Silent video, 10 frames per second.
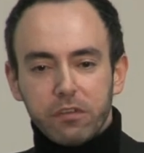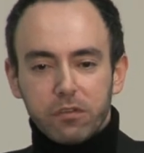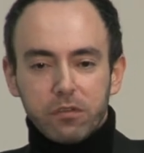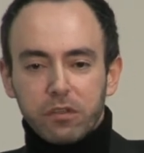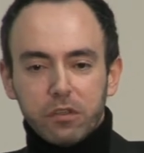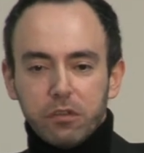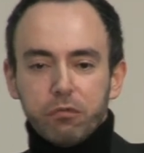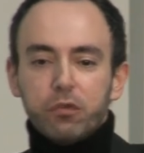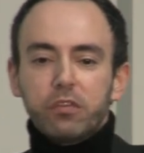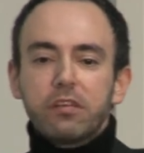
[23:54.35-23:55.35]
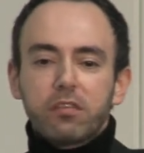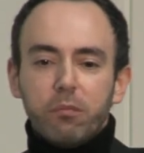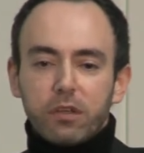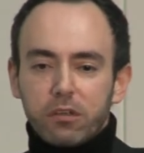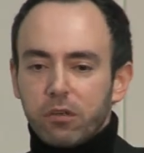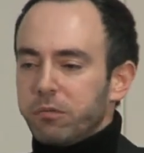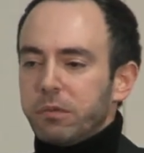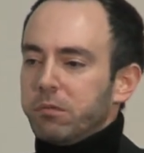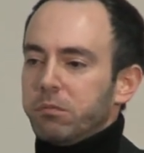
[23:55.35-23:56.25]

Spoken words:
This is, if you say something, you know,